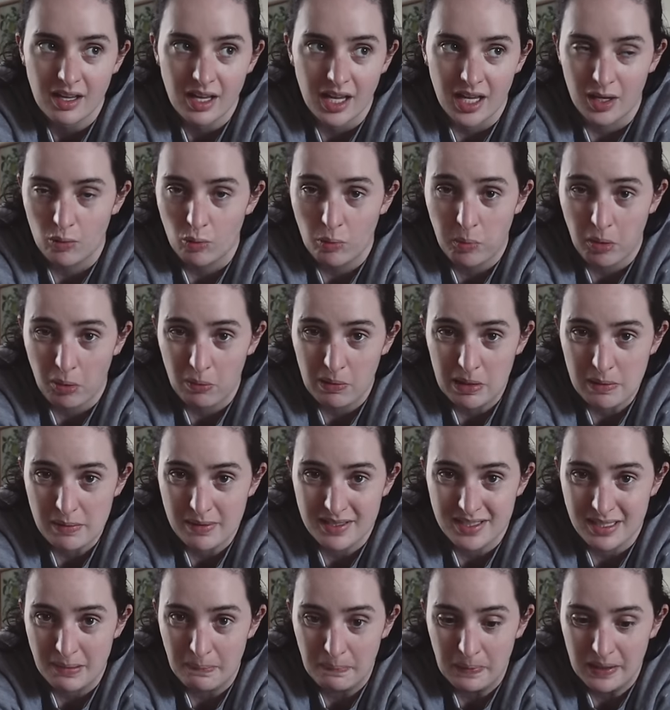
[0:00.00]
it will probably be
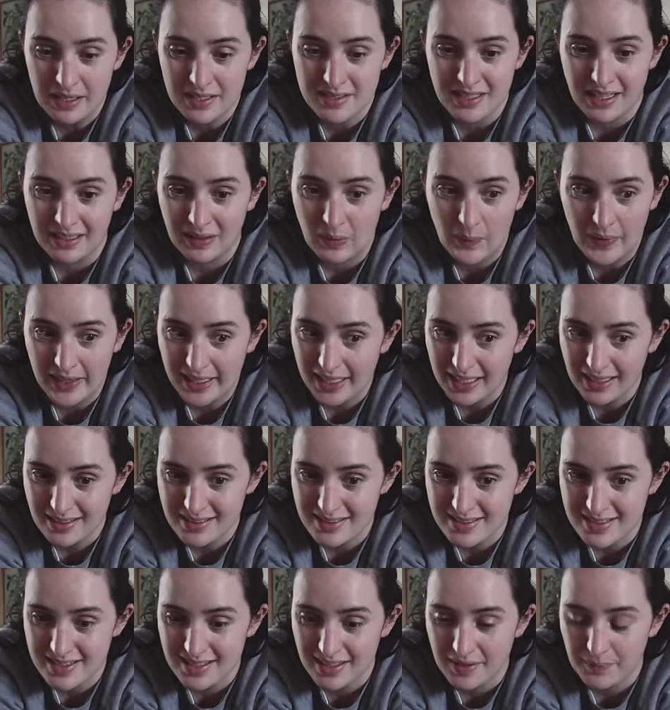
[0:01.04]
simplest and
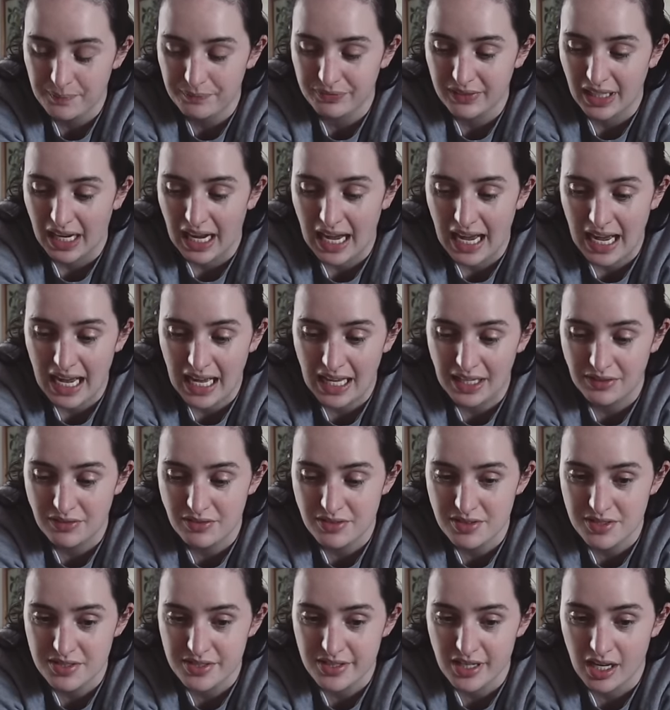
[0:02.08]
quickest.
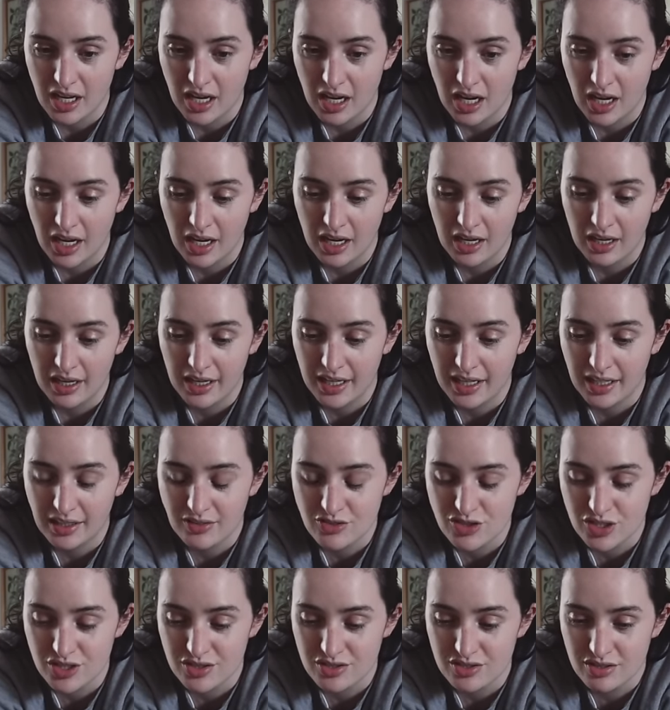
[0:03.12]
And I
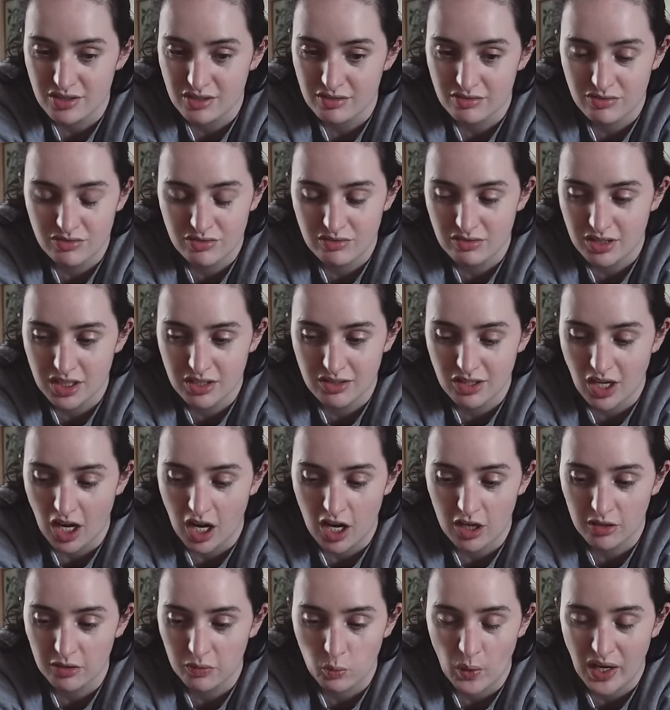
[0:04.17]
just
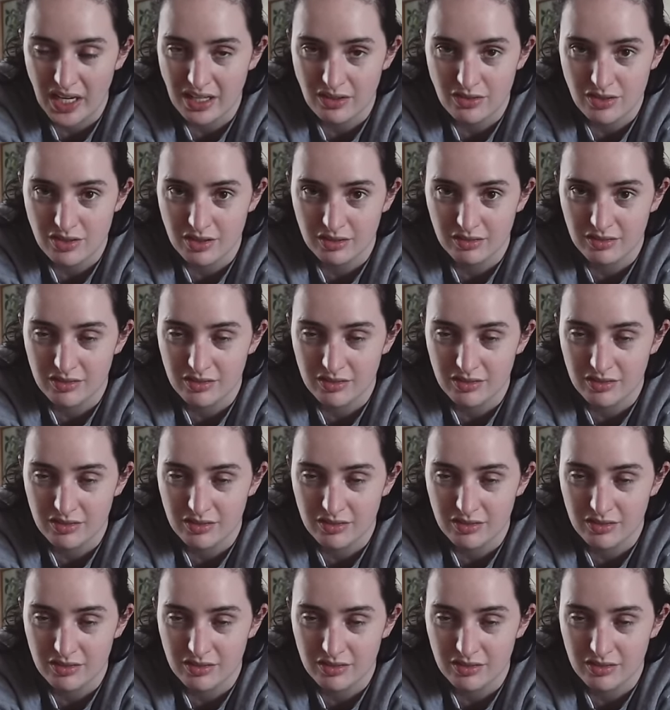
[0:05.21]
can't wait